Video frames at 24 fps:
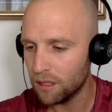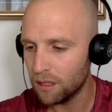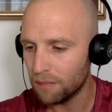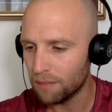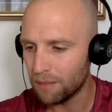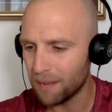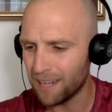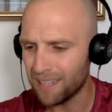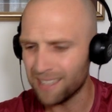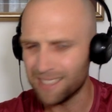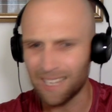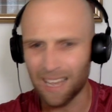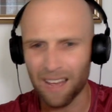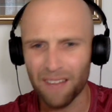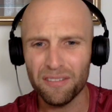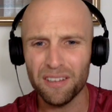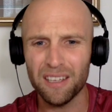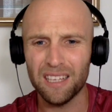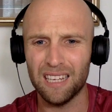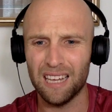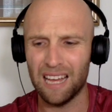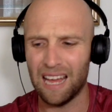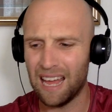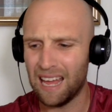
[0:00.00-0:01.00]
Man, he's
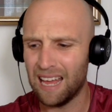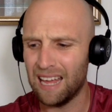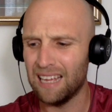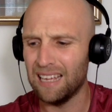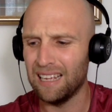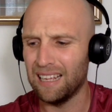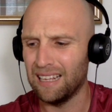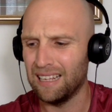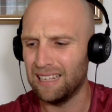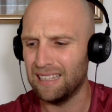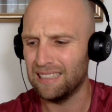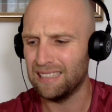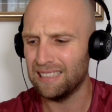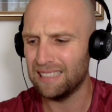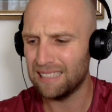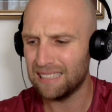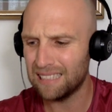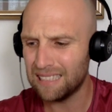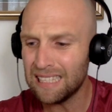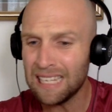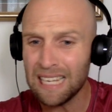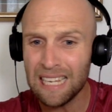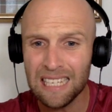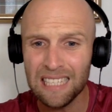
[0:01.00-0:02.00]
having a
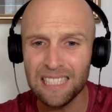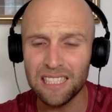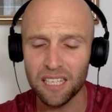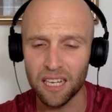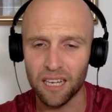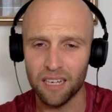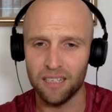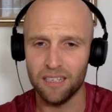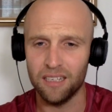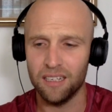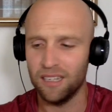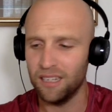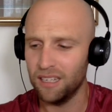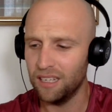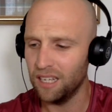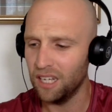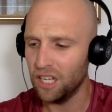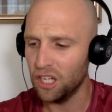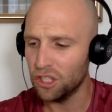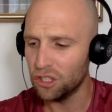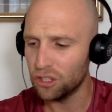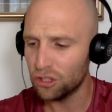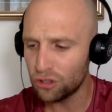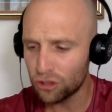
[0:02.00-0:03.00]
season.
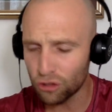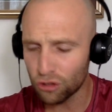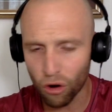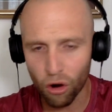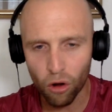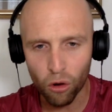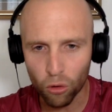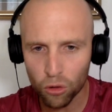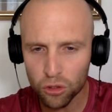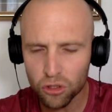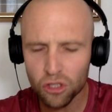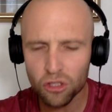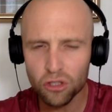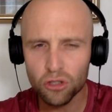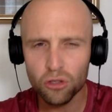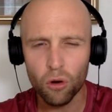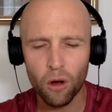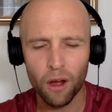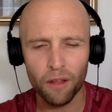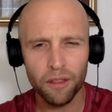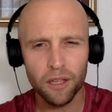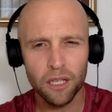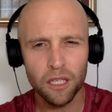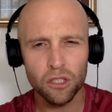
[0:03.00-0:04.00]
Strong. Also
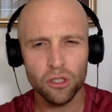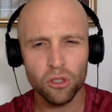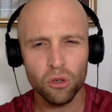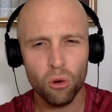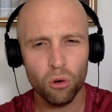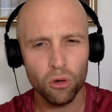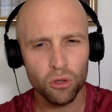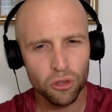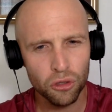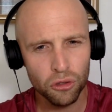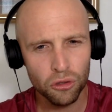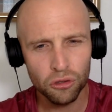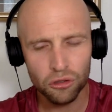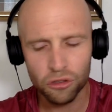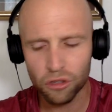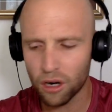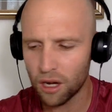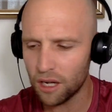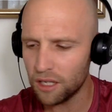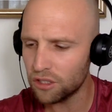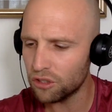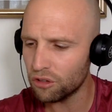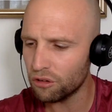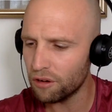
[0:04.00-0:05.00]
score. I think he scored two
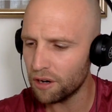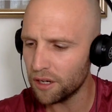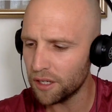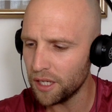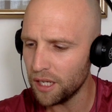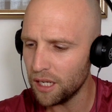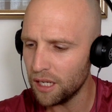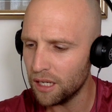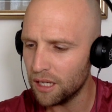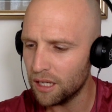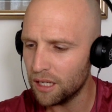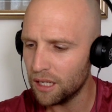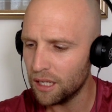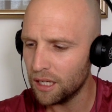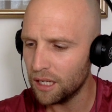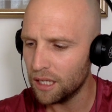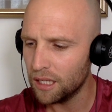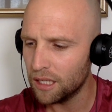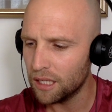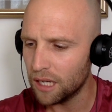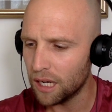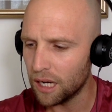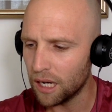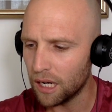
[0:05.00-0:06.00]
tries already.
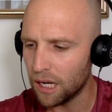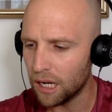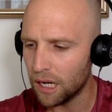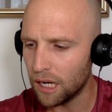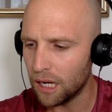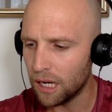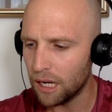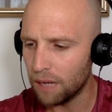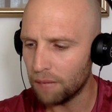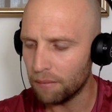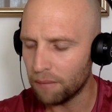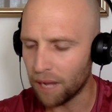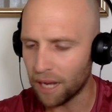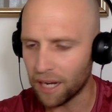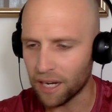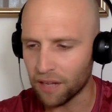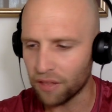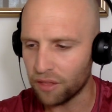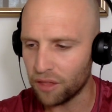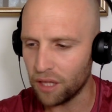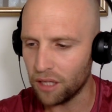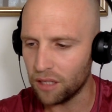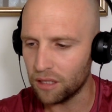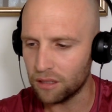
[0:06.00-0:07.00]
And I
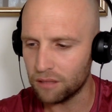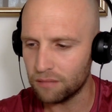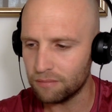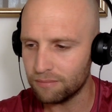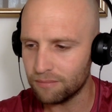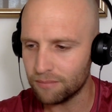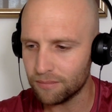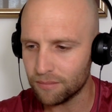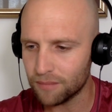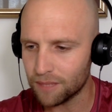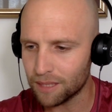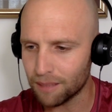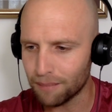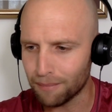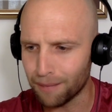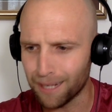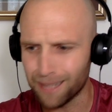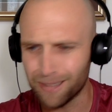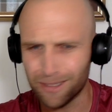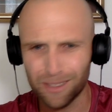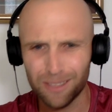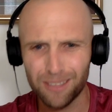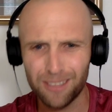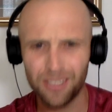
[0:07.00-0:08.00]
think,
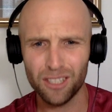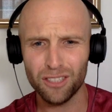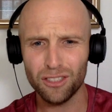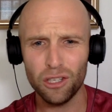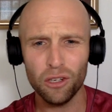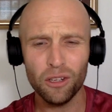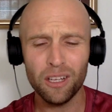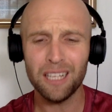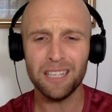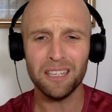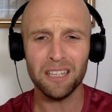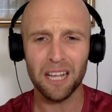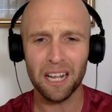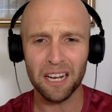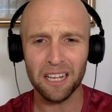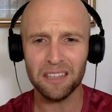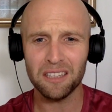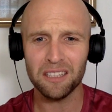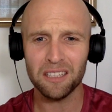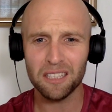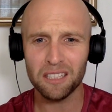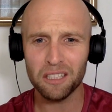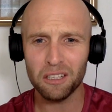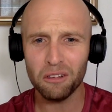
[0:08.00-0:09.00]
man, just
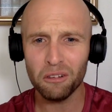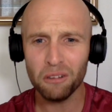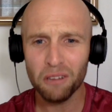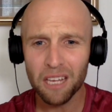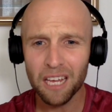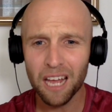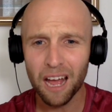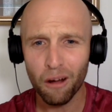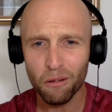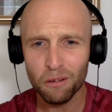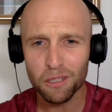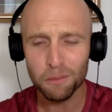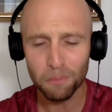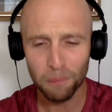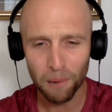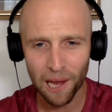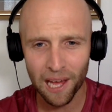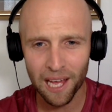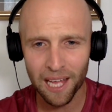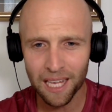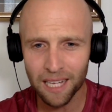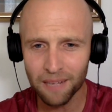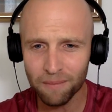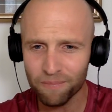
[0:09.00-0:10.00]
looking how he's
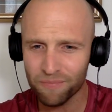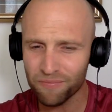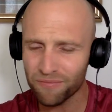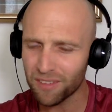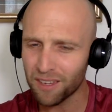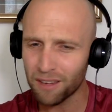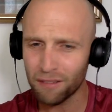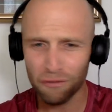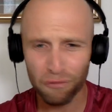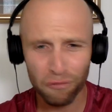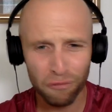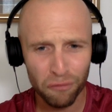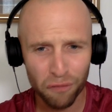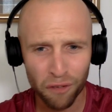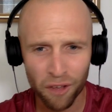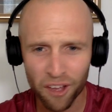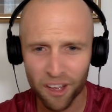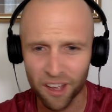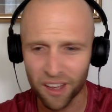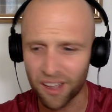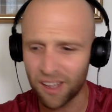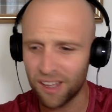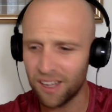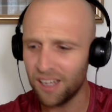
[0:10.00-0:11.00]
playing,
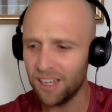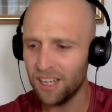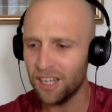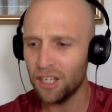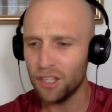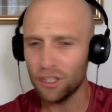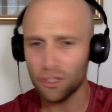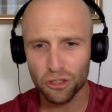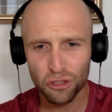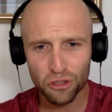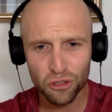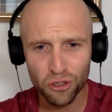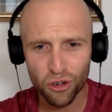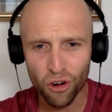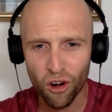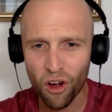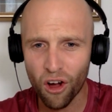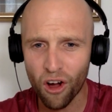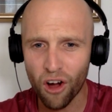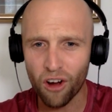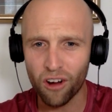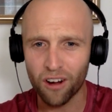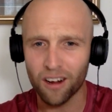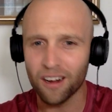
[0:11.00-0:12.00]
fit,
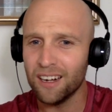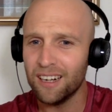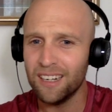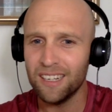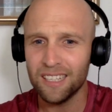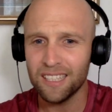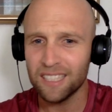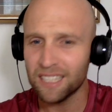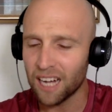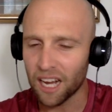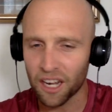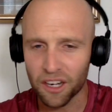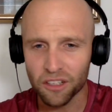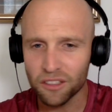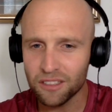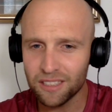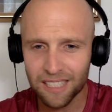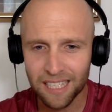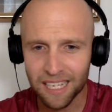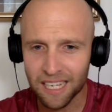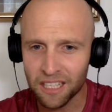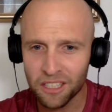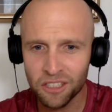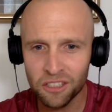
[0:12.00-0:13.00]
strong. I don't
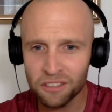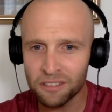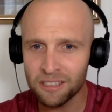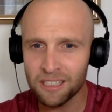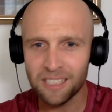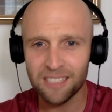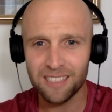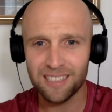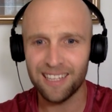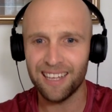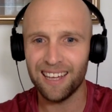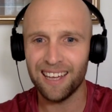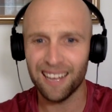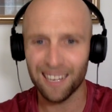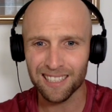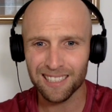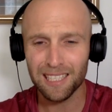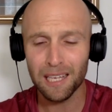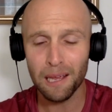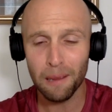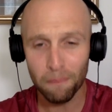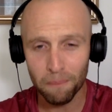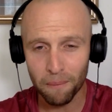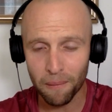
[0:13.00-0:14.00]
see injuries there. I
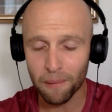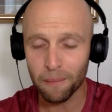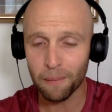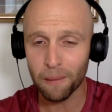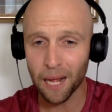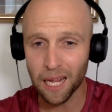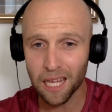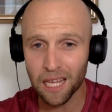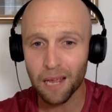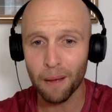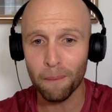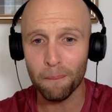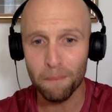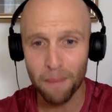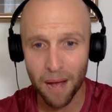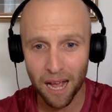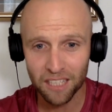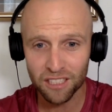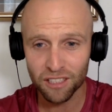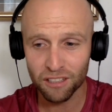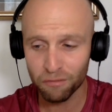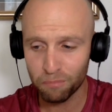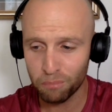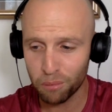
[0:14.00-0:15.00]
see him making a
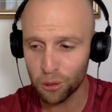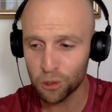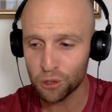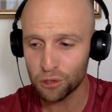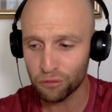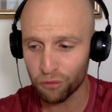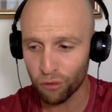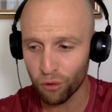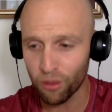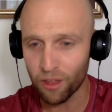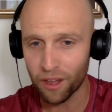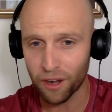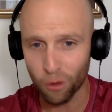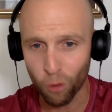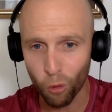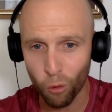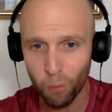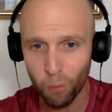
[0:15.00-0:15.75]
massive push for that All